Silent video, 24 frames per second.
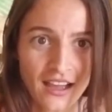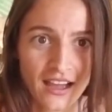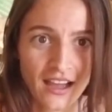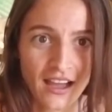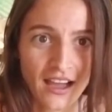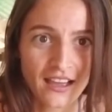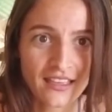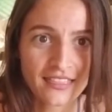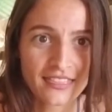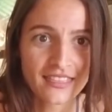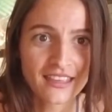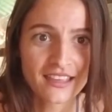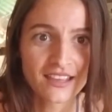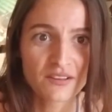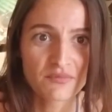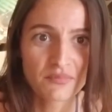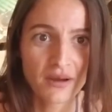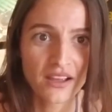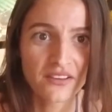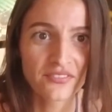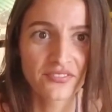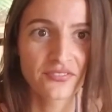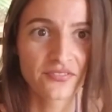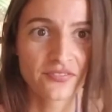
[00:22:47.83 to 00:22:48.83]
I think
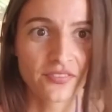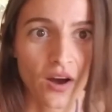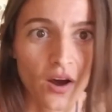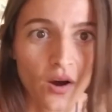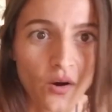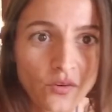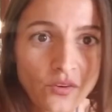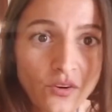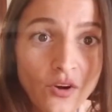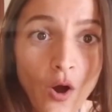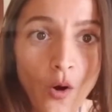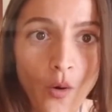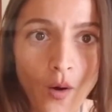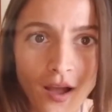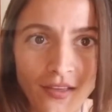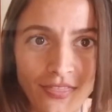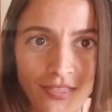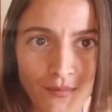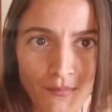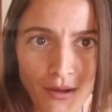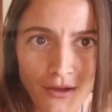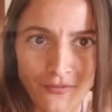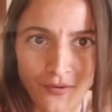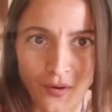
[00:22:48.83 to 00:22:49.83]
my phone, no, I
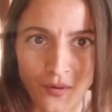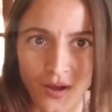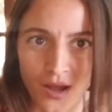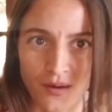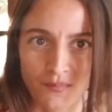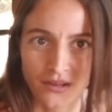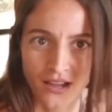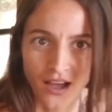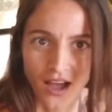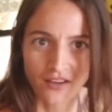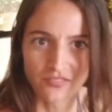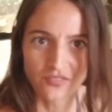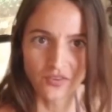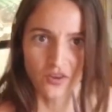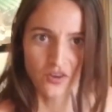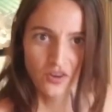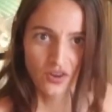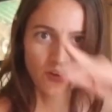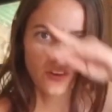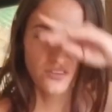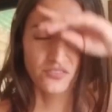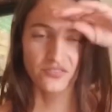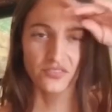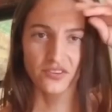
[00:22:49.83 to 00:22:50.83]
thought my phone cut me off.
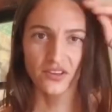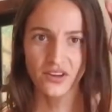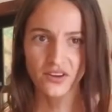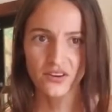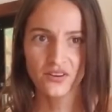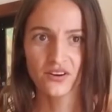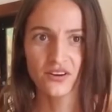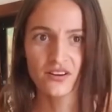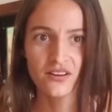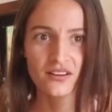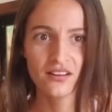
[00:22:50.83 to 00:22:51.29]
Phew!